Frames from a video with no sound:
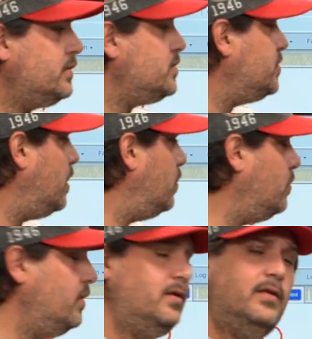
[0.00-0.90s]
So,
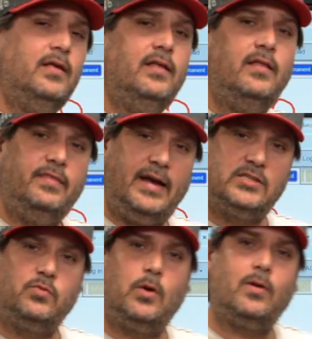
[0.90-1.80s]

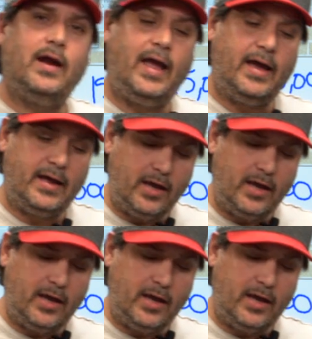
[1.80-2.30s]
that's where we're at.